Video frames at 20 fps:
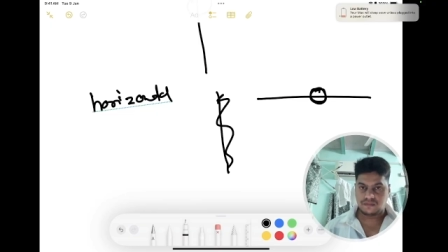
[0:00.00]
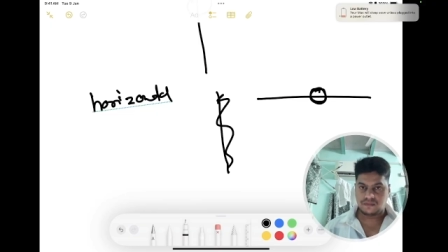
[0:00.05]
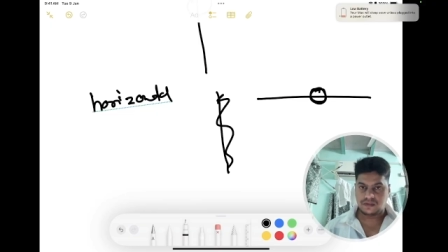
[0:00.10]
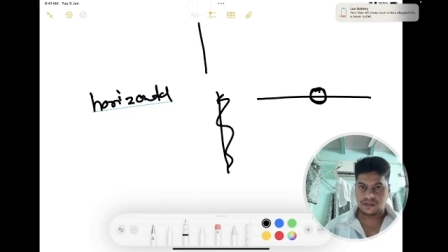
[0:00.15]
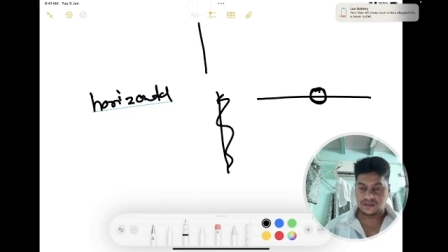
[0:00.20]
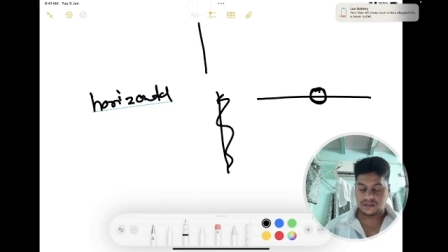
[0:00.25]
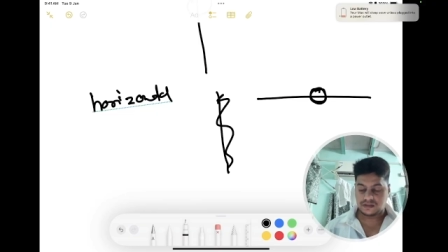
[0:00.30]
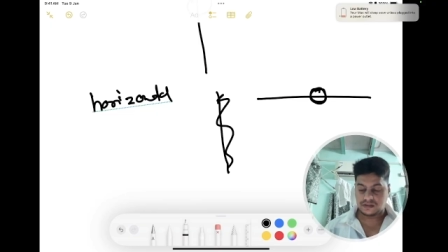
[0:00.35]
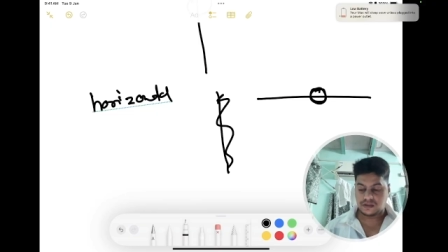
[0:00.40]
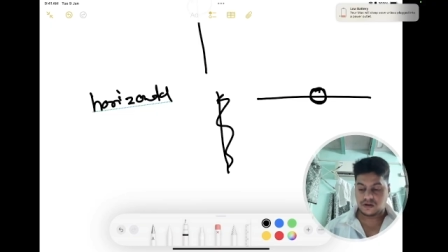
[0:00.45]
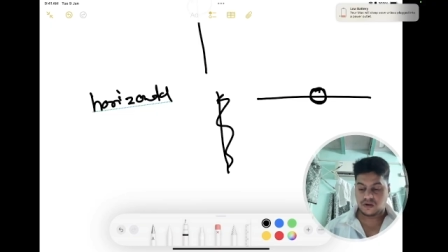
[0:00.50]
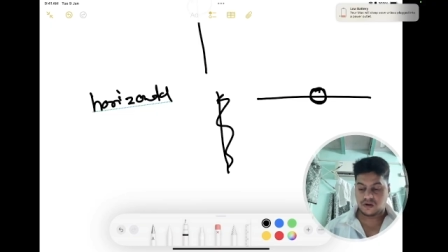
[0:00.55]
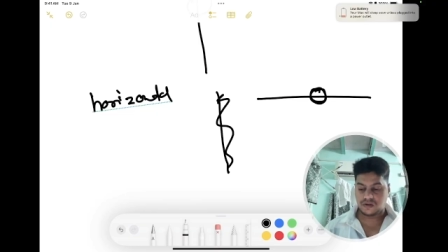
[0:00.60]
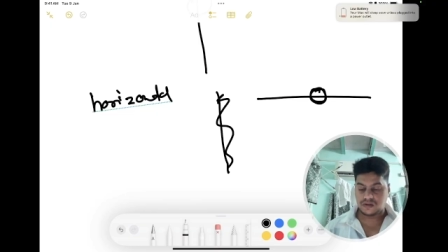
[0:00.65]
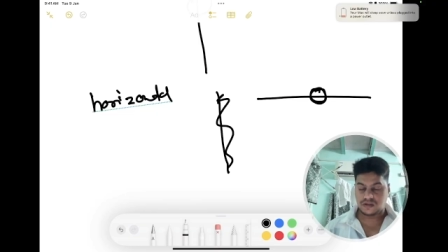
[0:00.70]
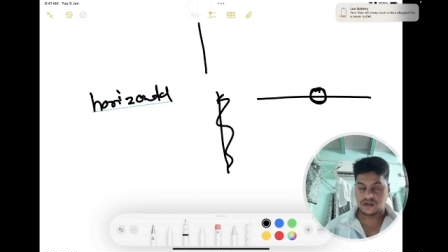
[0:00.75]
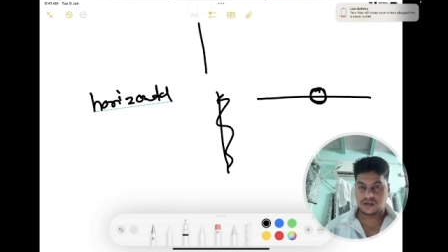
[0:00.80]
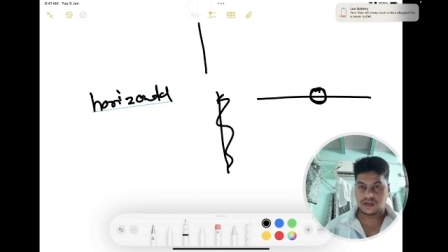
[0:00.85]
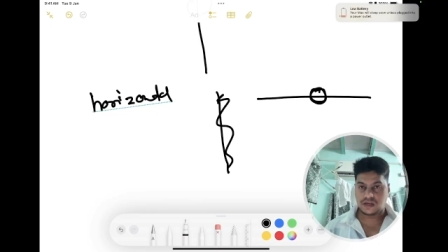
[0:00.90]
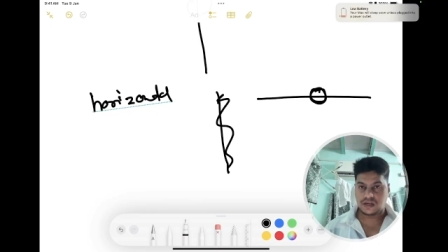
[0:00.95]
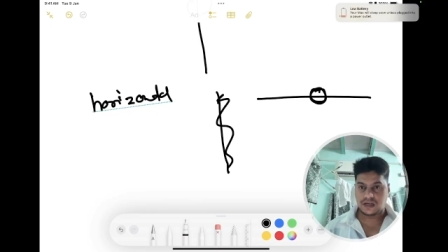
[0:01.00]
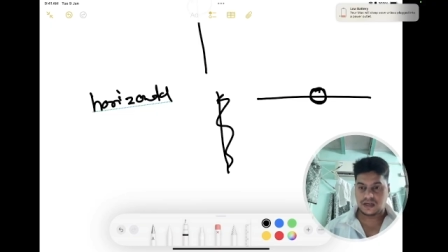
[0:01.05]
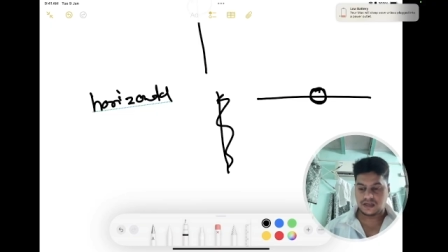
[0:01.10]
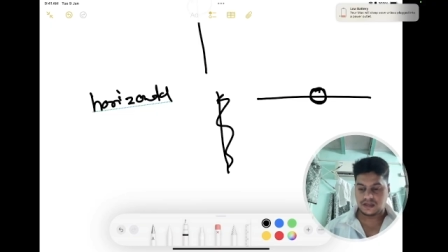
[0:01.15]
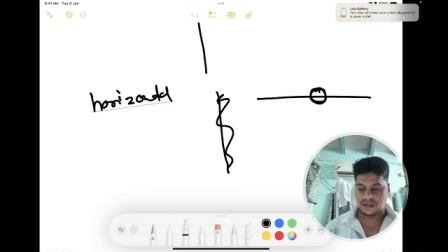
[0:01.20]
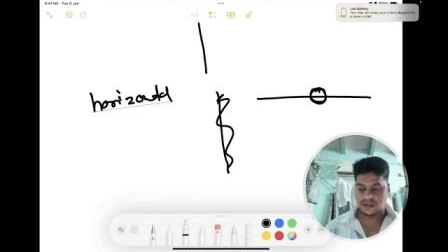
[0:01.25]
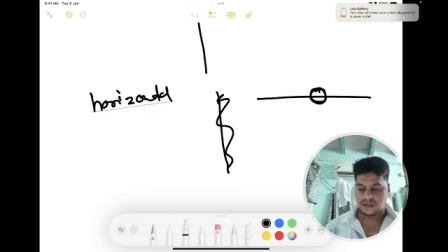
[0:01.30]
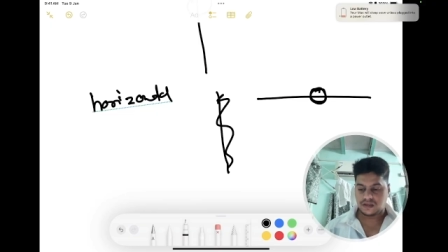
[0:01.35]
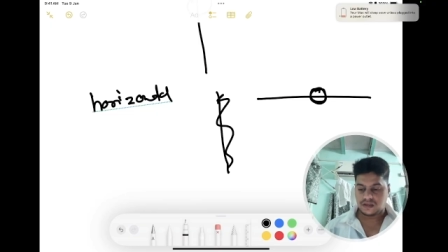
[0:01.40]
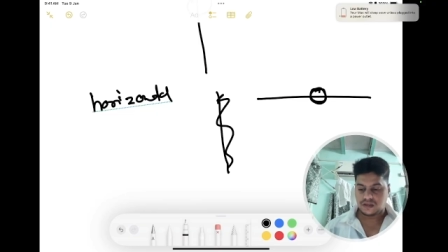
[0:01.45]
this is a horizontal line,
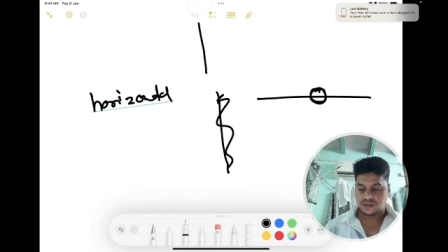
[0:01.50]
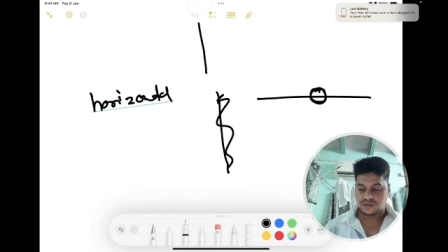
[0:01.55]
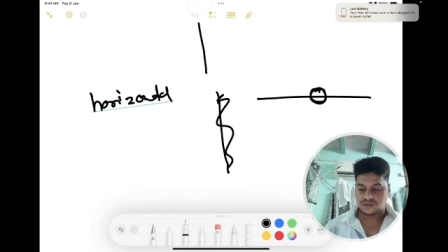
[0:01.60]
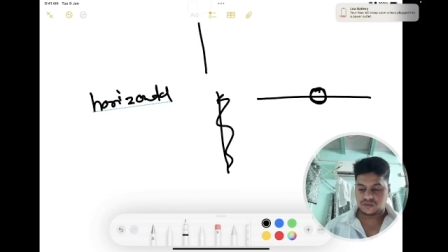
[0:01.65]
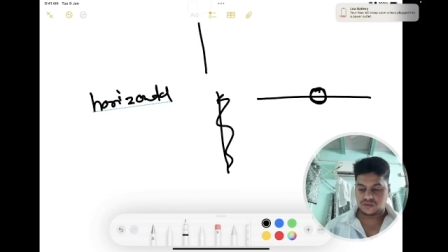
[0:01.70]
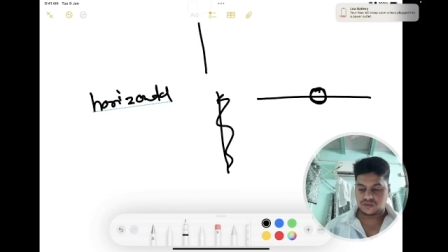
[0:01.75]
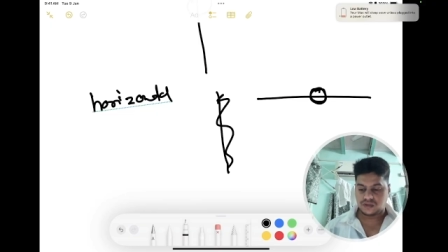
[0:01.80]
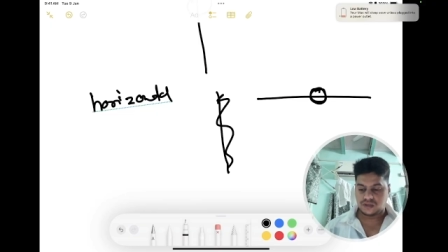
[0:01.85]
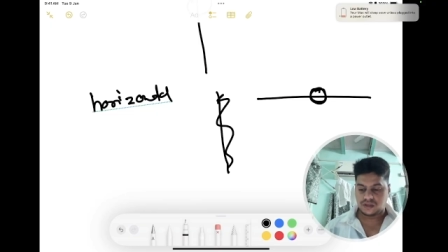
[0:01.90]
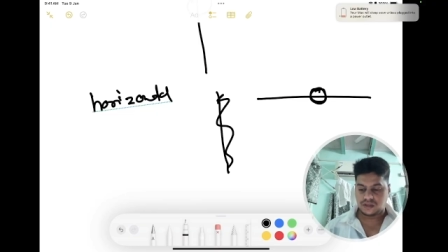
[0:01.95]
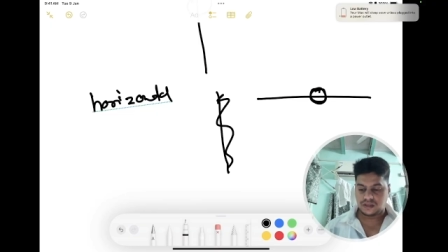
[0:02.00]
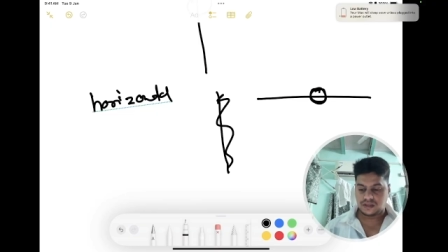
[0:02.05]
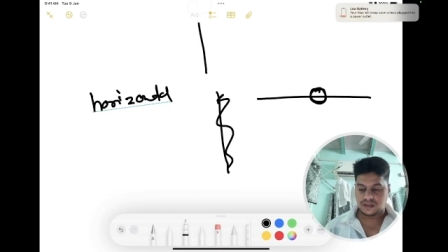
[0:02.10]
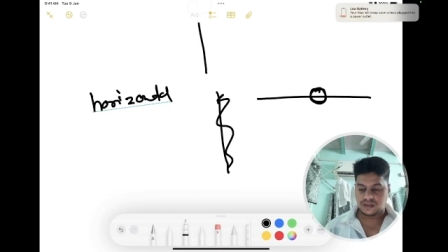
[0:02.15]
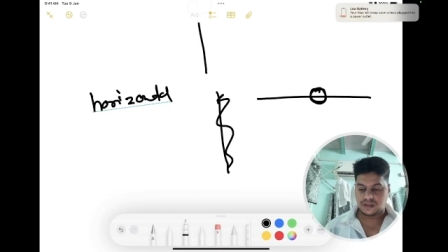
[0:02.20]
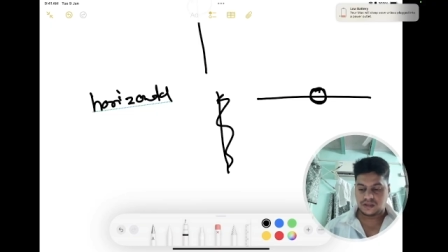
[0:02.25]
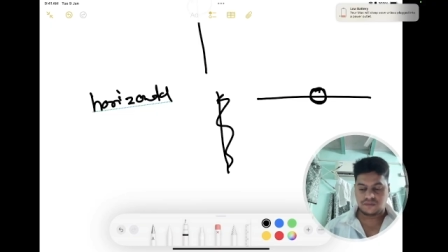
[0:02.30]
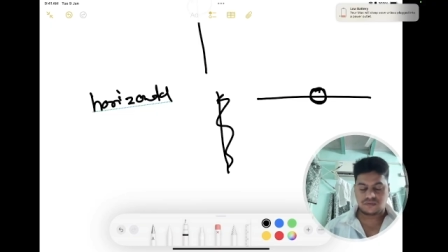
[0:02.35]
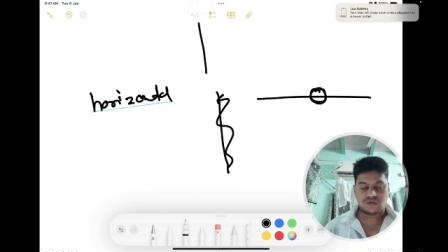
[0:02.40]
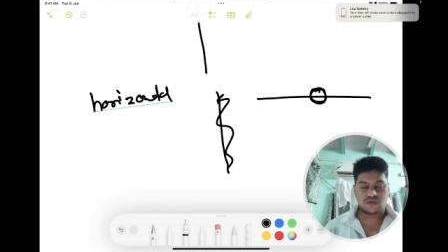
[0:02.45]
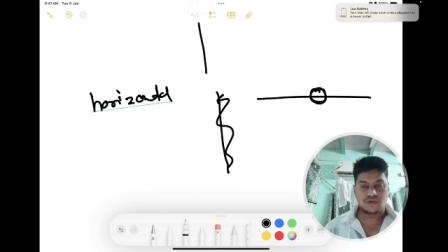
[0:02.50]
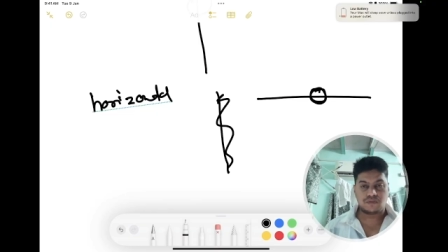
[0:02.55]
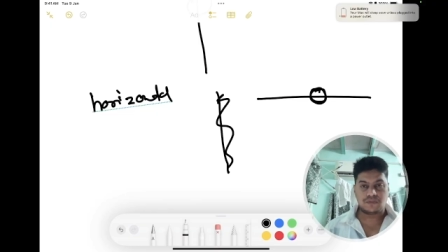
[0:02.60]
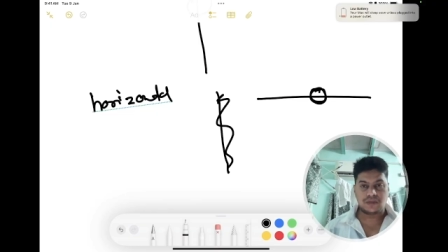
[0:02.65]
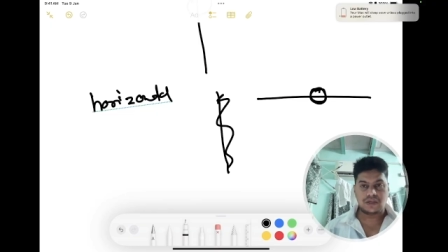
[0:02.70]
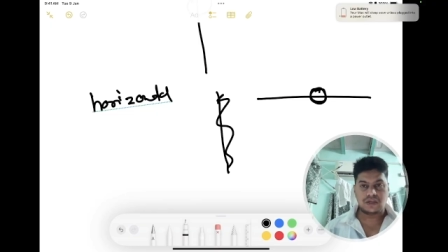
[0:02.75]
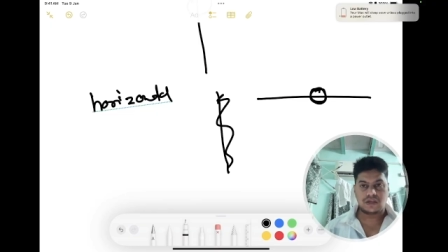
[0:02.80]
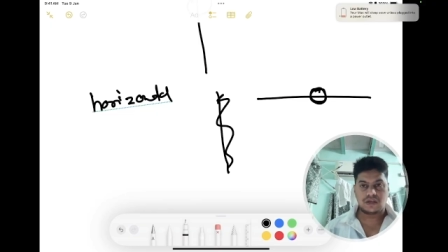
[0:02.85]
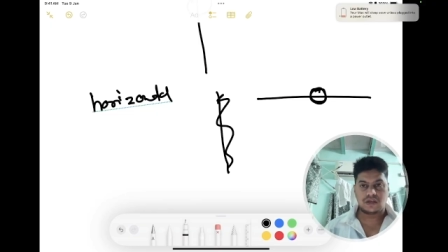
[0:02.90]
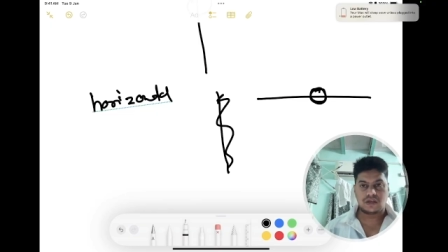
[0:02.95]
so your div should
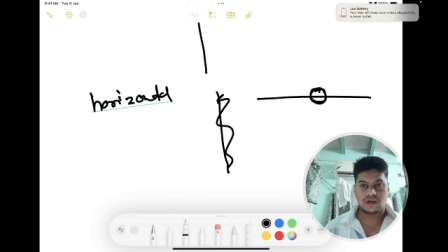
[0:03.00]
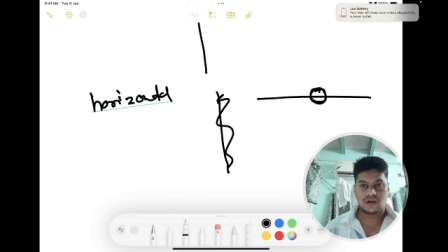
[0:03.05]
be